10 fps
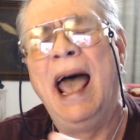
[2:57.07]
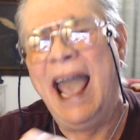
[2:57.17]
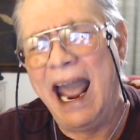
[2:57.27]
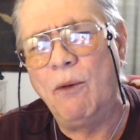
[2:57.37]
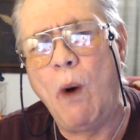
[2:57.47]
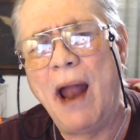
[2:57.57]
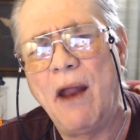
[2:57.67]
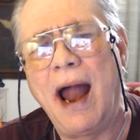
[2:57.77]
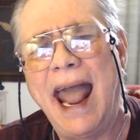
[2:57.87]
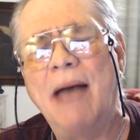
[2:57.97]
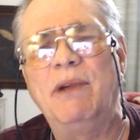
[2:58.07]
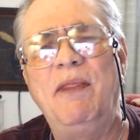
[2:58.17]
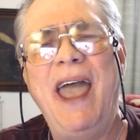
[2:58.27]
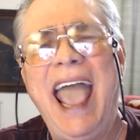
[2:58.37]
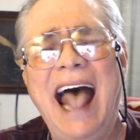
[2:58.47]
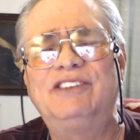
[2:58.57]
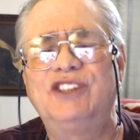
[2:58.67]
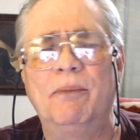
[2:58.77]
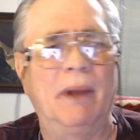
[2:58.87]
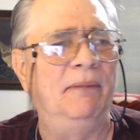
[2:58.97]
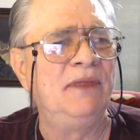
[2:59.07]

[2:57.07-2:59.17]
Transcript: and whatnot have you, they had some